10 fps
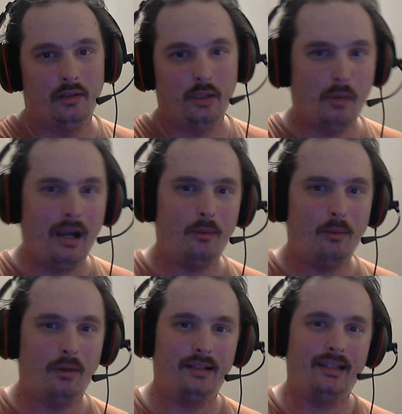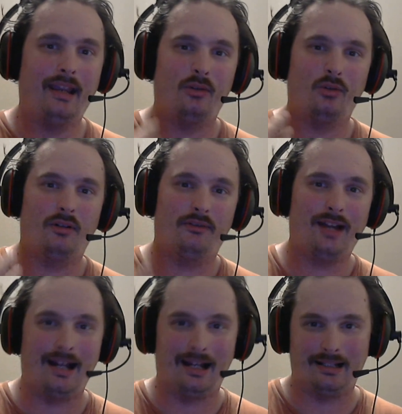you might want to take into
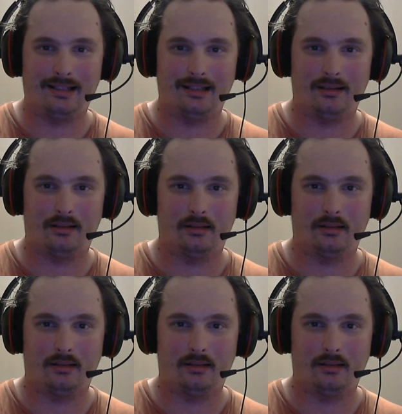account,